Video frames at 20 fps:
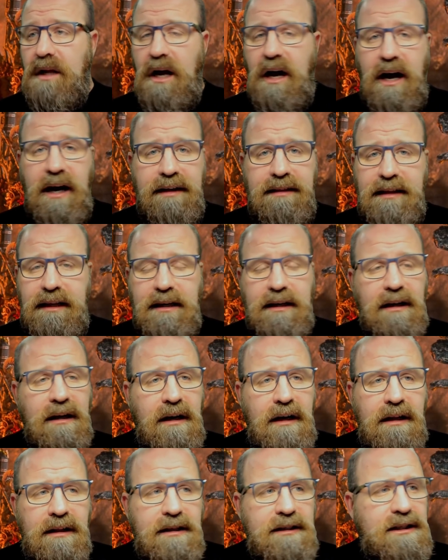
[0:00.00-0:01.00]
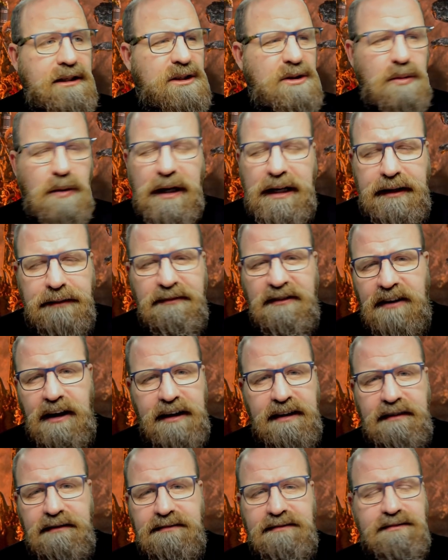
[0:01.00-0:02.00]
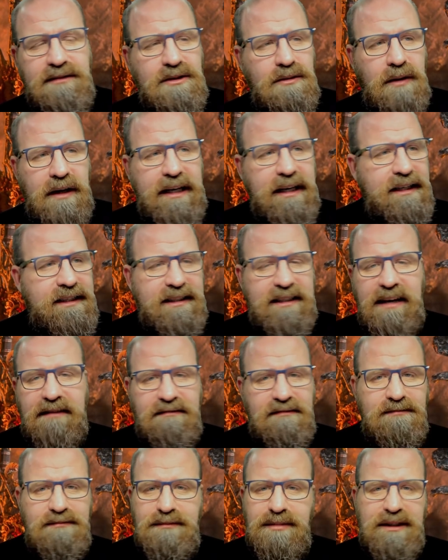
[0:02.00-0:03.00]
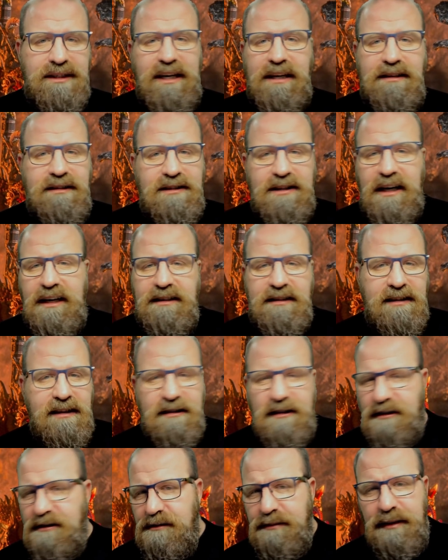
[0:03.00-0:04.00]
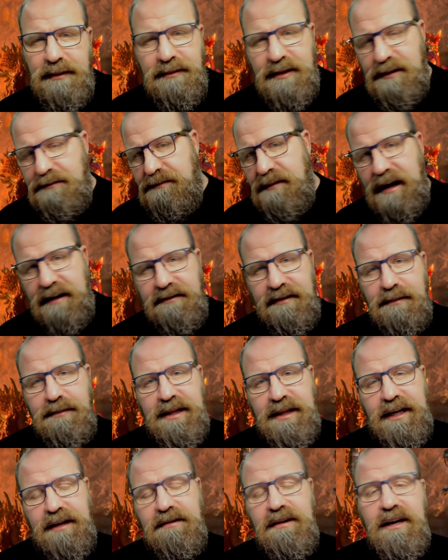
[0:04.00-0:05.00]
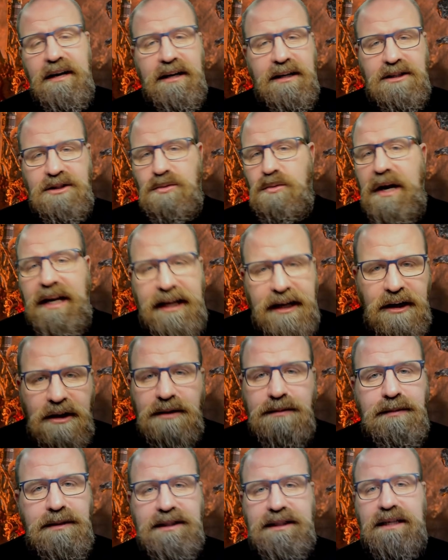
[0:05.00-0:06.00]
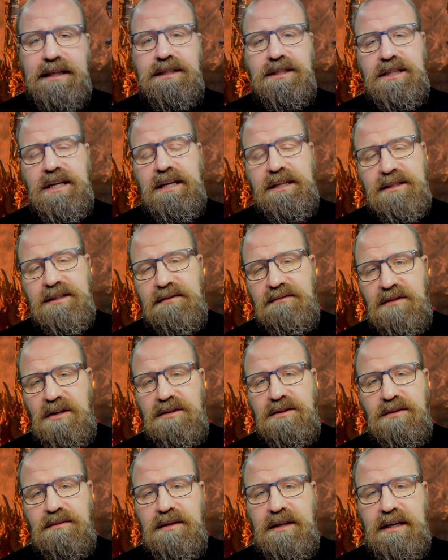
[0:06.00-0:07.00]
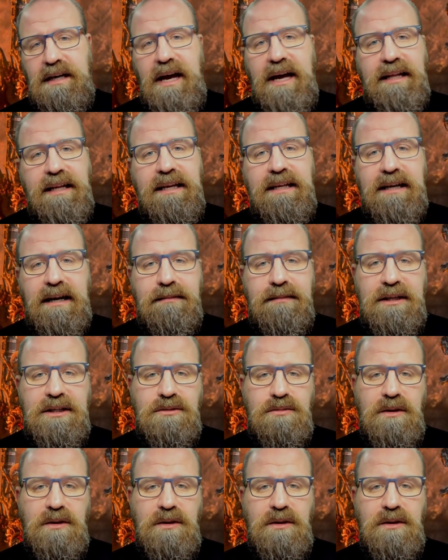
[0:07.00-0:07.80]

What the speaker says: I think there's a 27% chance, I can't remember the math hammer now, 20-odd% chance of not doing any damage